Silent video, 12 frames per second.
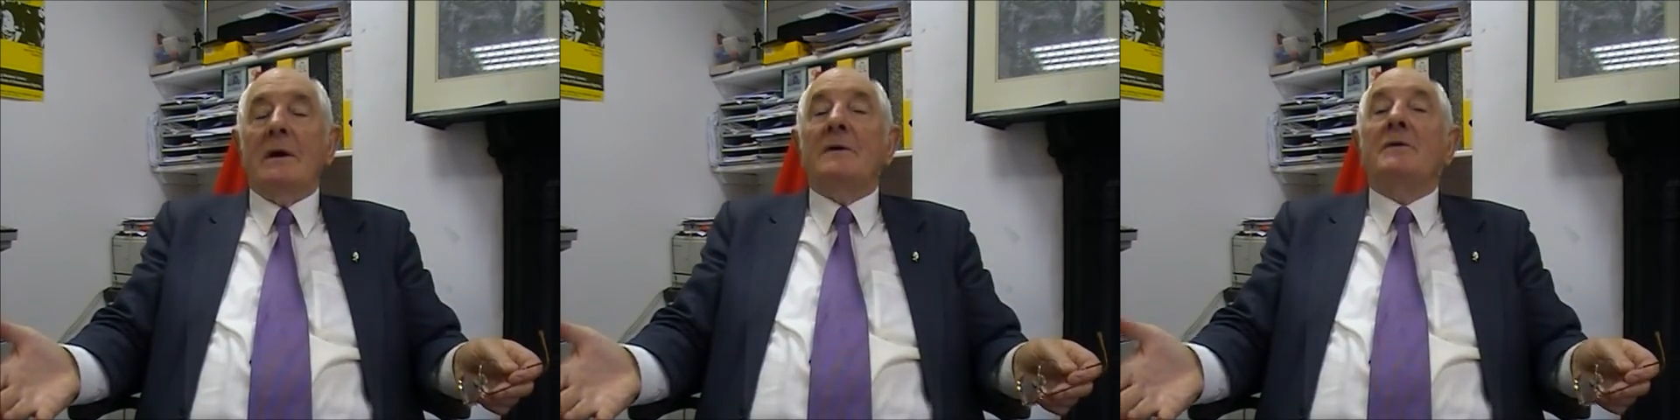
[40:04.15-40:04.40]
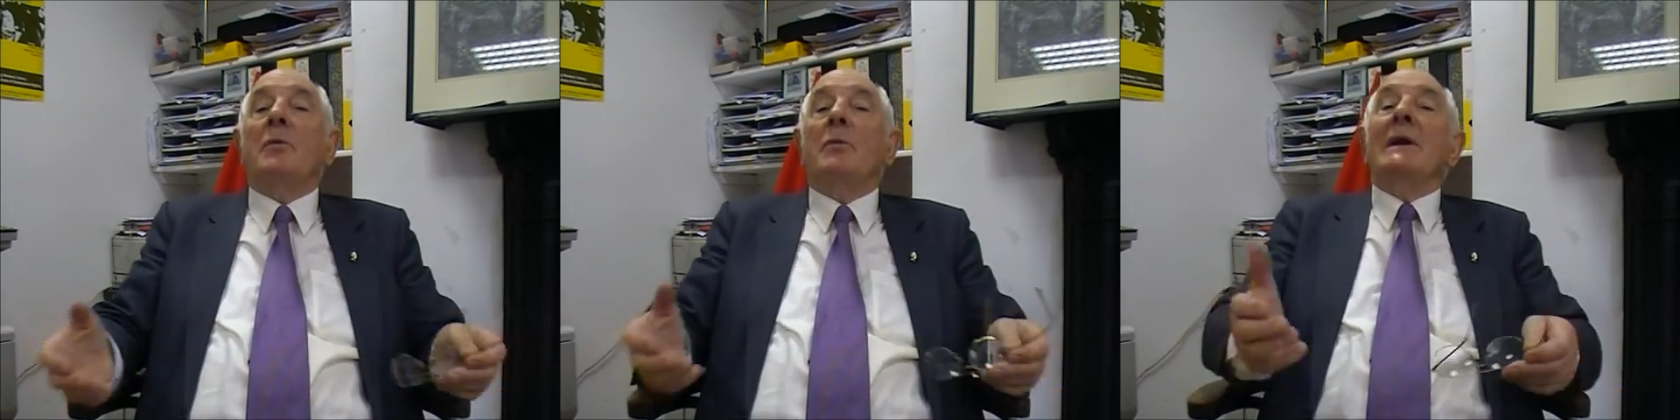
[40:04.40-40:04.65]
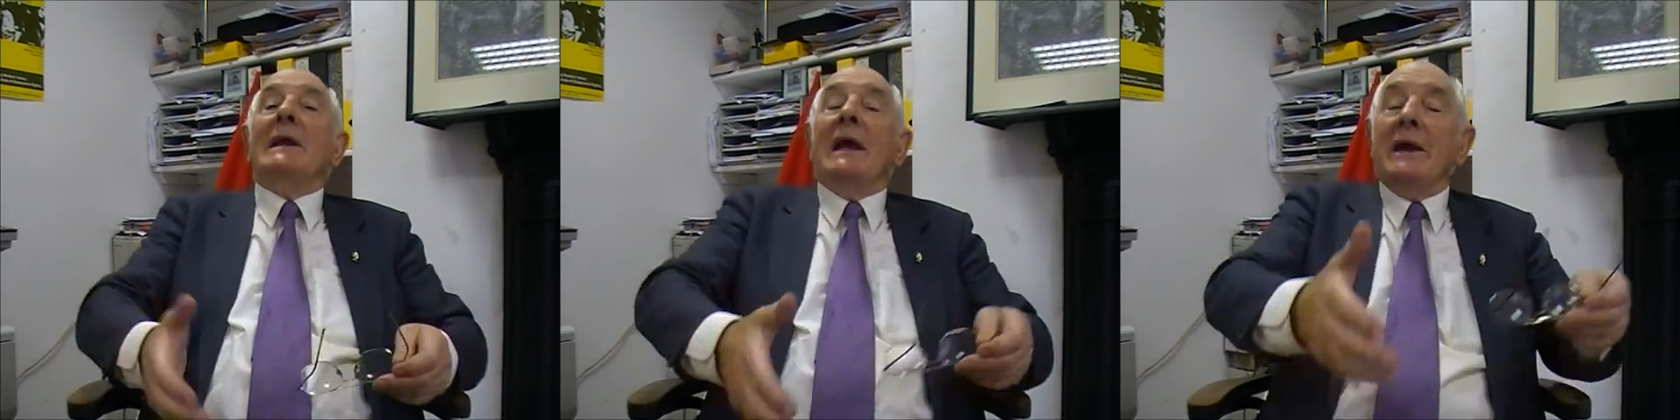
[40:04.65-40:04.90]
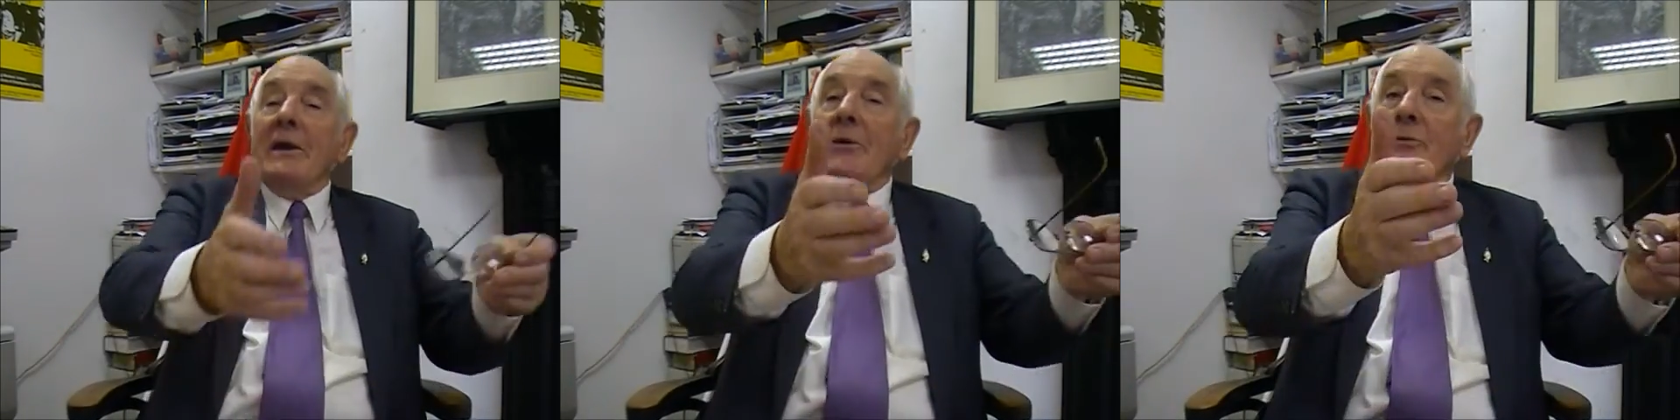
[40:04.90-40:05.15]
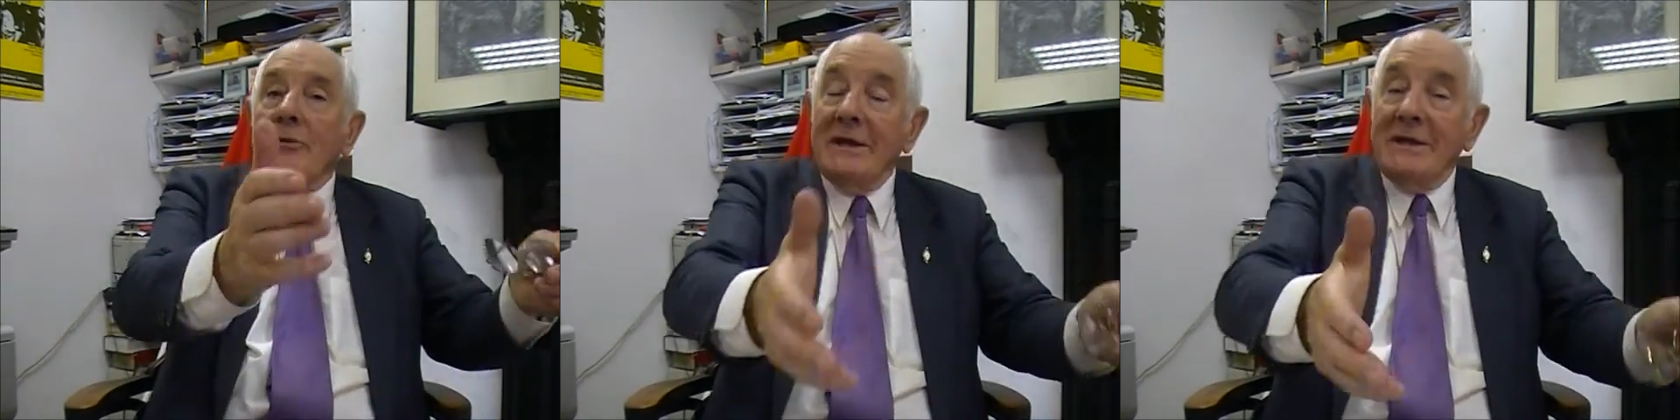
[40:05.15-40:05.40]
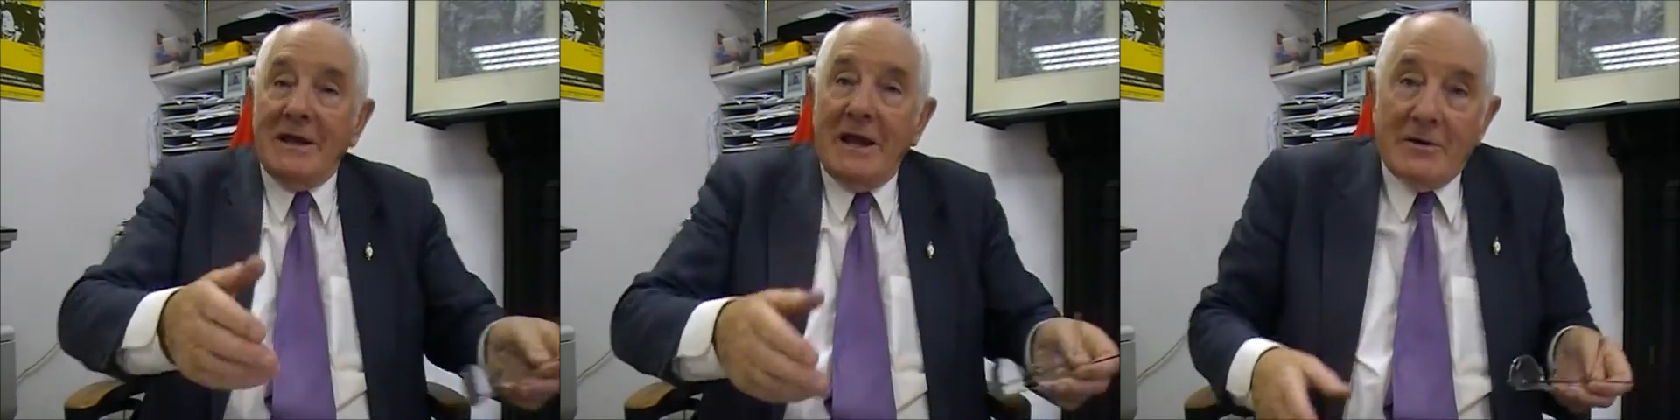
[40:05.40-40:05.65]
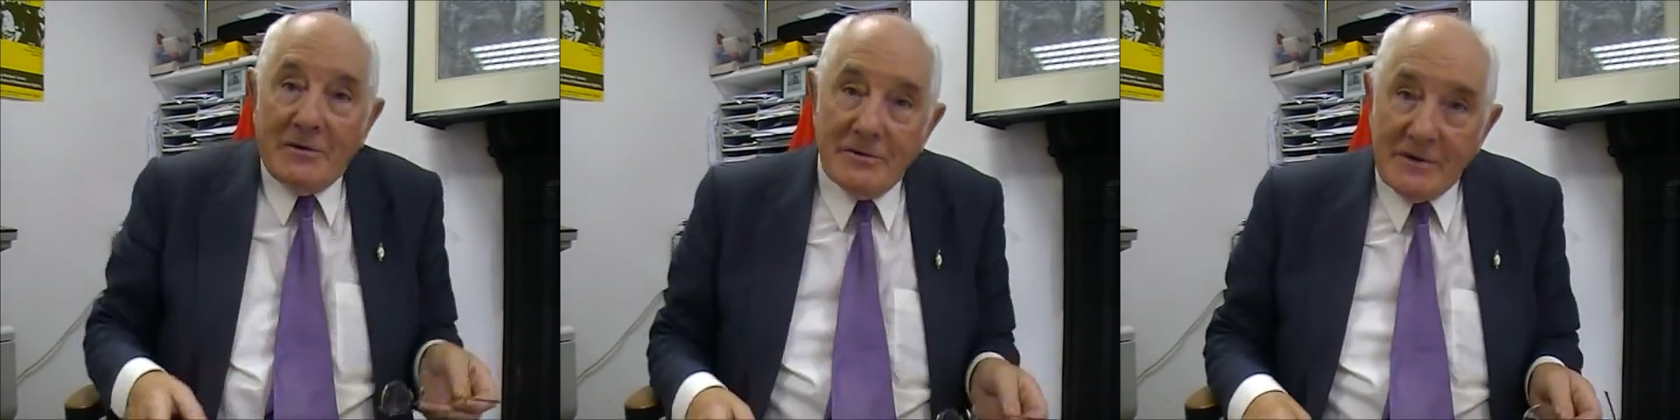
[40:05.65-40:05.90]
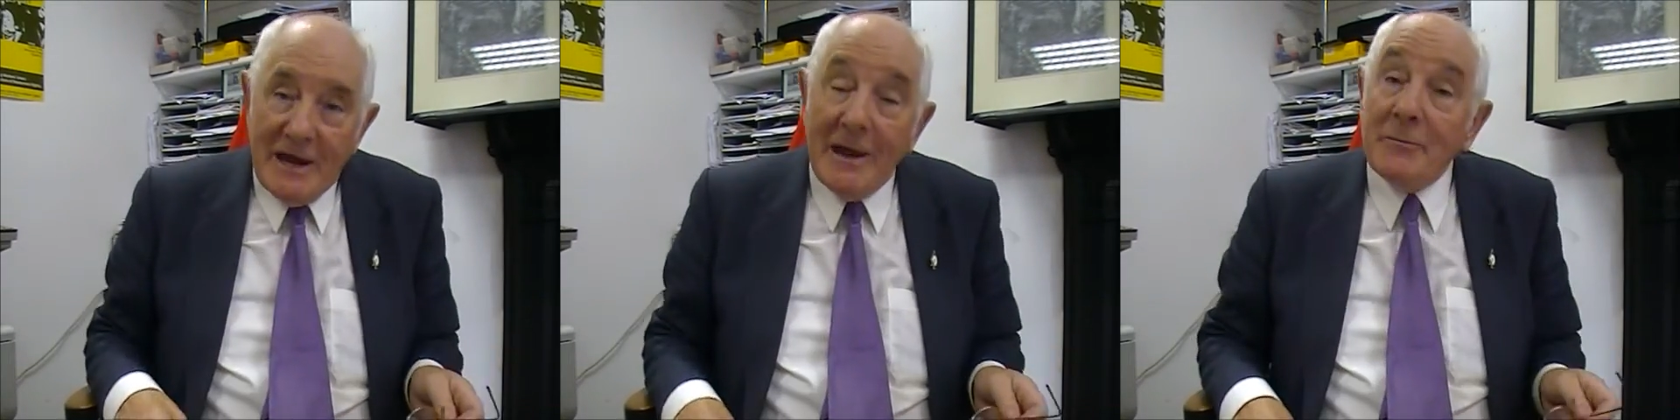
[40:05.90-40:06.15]
So we laid our wreath there,
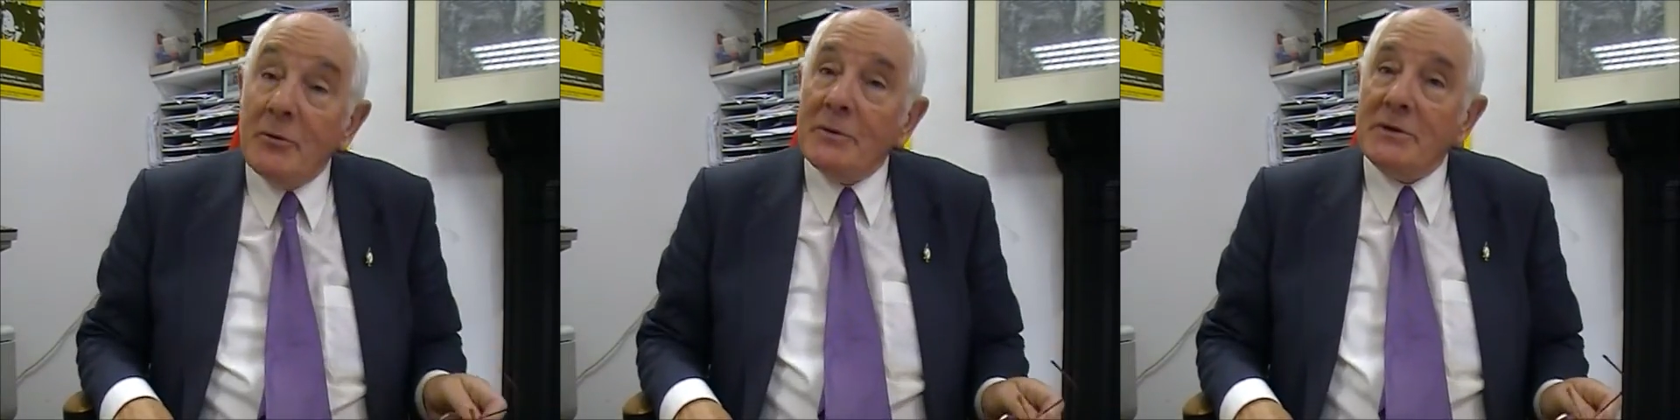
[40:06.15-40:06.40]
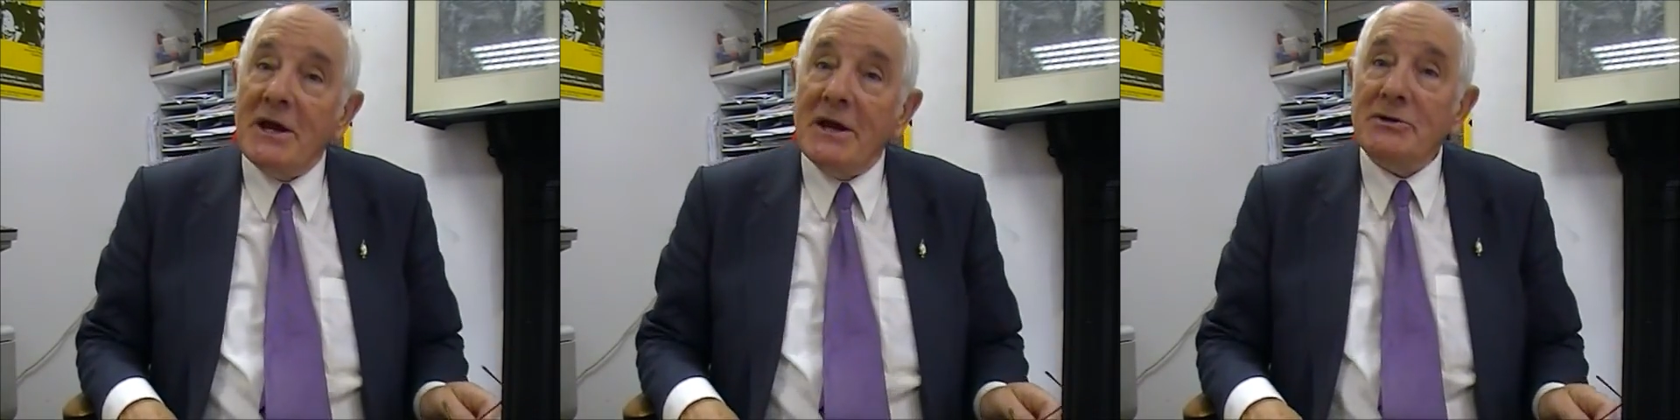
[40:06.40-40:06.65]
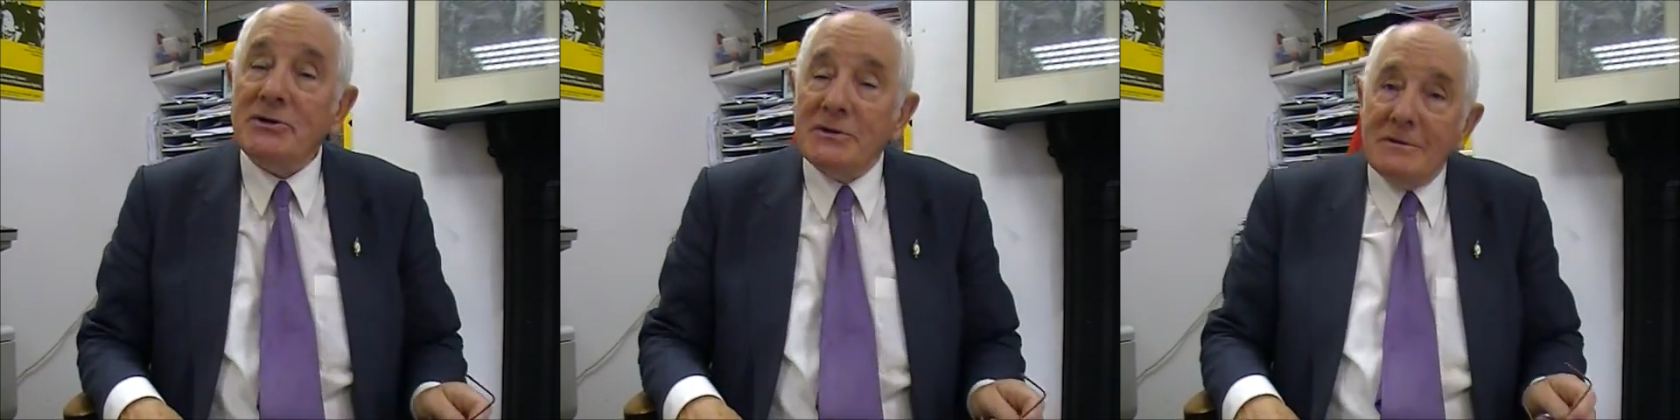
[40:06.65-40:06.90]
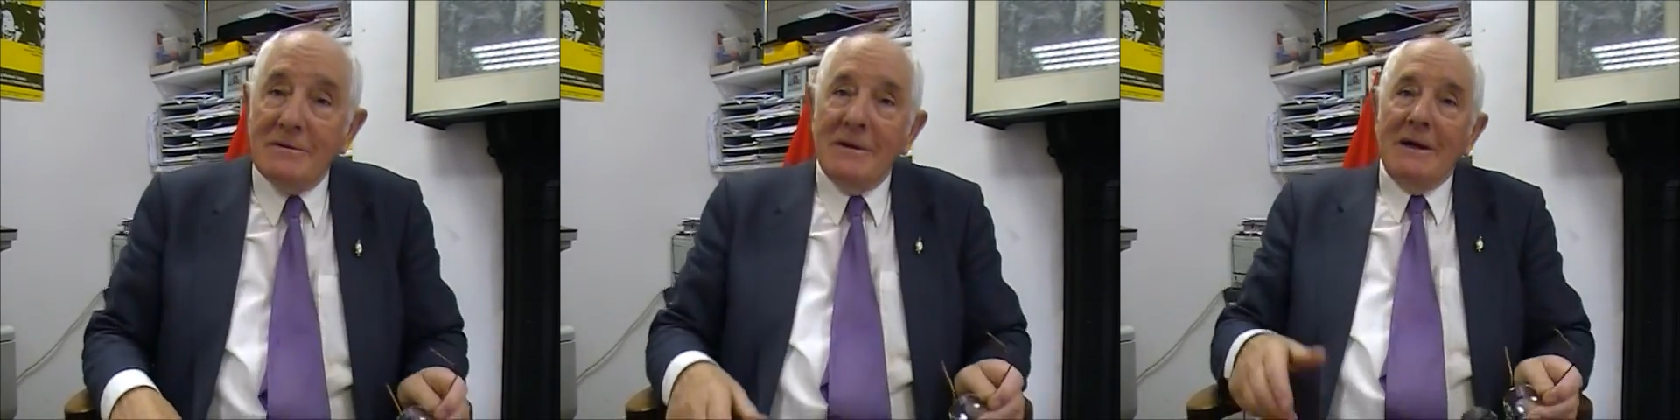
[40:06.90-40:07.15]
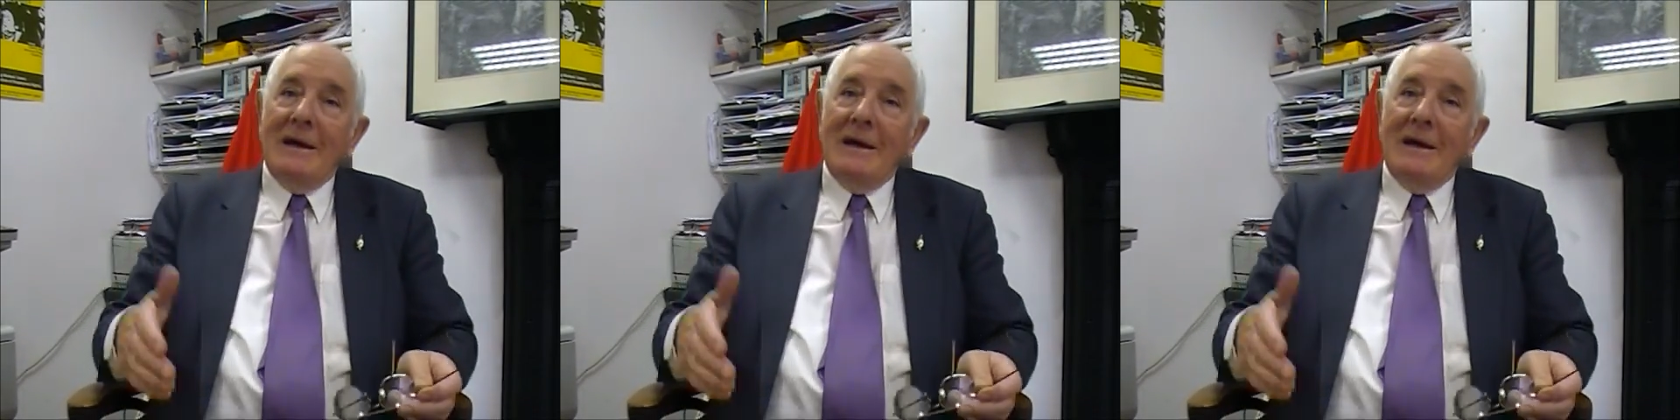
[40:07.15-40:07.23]
came to attention,